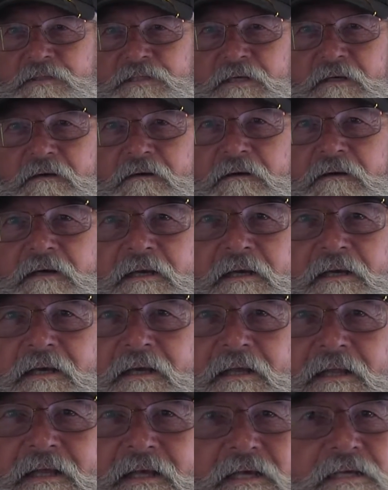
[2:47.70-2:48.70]
So
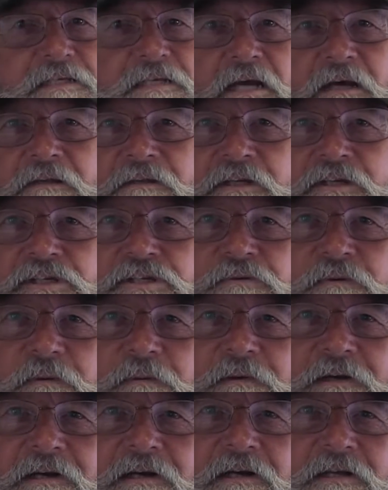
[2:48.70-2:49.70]
he's out there
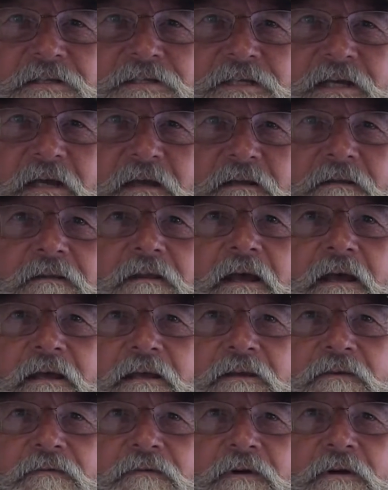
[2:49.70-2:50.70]
swimming around saying thank
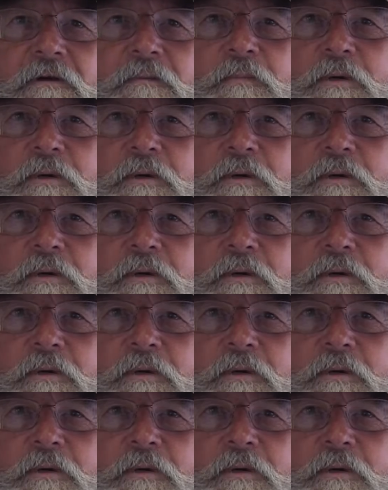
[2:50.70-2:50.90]
you very